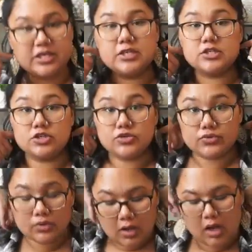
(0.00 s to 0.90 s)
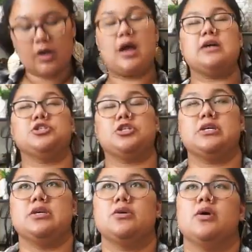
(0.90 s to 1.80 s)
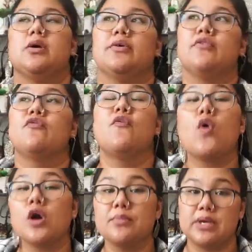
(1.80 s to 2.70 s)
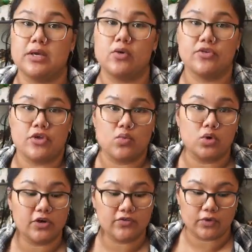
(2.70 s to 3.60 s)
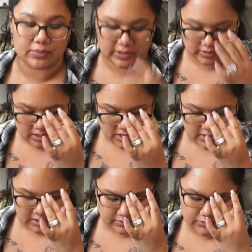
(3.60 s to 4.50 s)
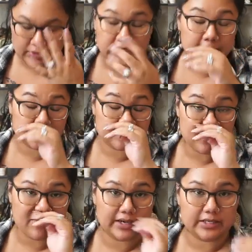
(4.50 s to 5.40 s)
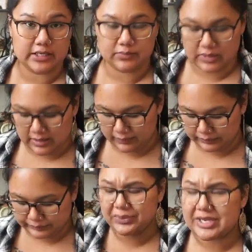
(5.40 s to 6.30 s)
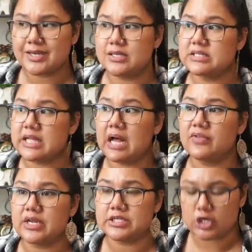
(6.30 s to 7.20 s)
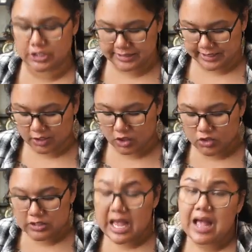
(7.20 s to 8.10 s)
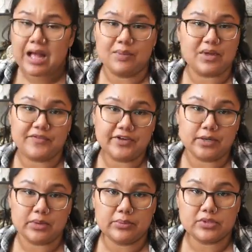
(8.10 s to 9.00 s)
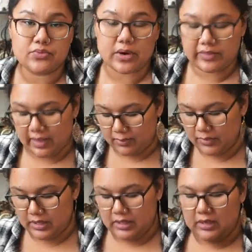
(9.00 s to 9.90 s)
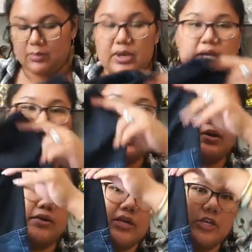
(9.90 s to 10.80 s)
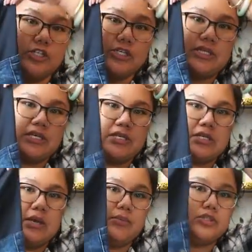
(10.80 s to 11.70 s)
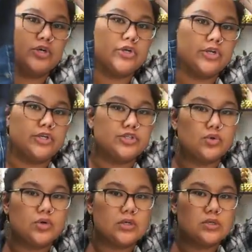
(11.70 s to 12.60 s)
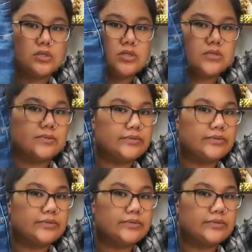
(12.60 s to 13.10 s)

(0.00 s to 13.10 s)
These two are actually for me, or they were for me. I'm debating on if I want to keep them because now that it's starting to get cold, I'm not even going to be able to wear them. But they're just these maternity shorts.